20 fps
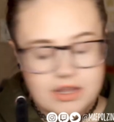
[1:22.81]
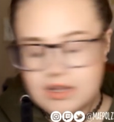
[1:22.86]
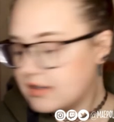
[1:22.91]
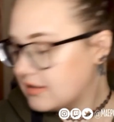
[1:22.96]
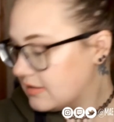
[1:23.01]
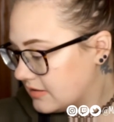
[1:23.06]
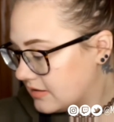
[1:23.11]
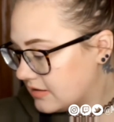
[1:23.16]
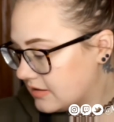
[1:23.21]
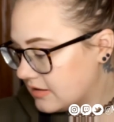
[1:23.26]

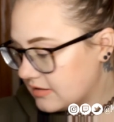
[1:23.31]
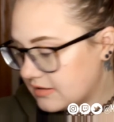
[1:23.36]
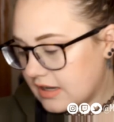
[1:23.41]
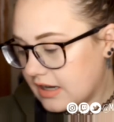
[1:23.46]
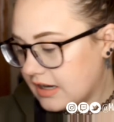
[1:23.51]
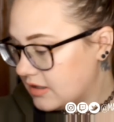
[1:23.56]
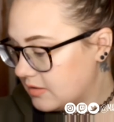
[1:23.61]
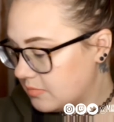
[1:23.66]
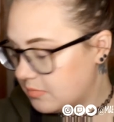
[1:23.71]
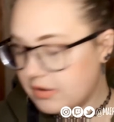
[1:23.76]
is
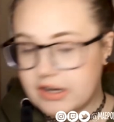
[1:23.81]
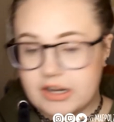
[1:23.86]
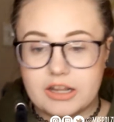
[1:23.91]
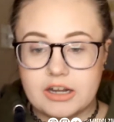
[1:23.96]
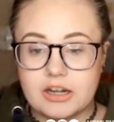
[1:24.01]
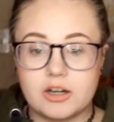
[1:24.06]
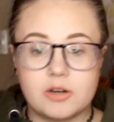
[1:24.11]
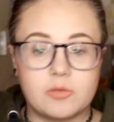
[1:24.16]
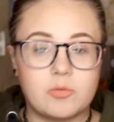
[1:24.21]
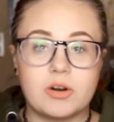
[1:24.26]
decided to bring
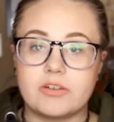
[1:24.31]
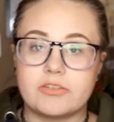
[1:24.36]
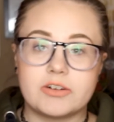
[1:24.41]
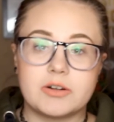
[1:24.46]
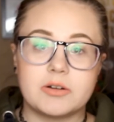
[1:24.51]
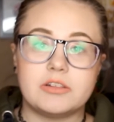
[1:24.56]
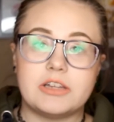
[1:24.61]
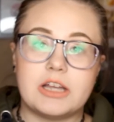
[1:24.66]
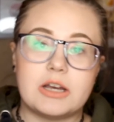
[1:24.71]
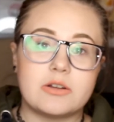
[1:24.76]
in one of
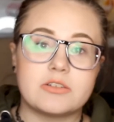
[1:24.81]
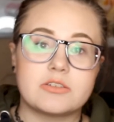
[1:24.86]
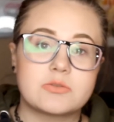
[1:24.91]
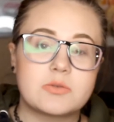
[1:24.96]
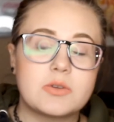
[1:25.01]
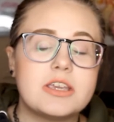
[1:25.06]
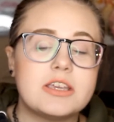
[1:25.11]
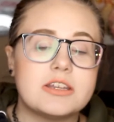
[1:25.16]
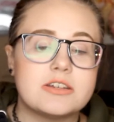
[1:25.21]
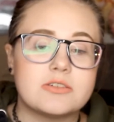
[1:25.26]
her loud
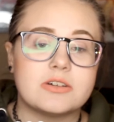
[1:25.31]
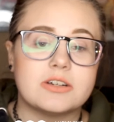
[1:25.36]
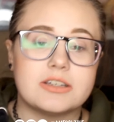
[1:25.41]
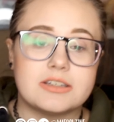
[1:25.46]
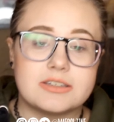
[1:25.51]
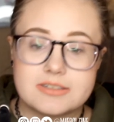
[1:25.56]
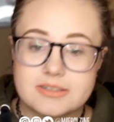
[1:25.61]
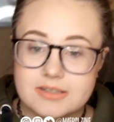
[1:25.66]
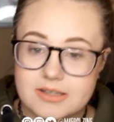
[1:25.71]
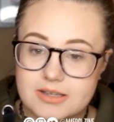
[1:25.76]
squeaky
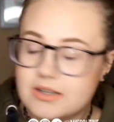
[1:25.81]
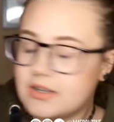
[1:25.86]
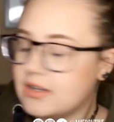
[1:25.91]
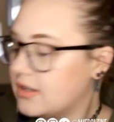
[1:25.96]
toys.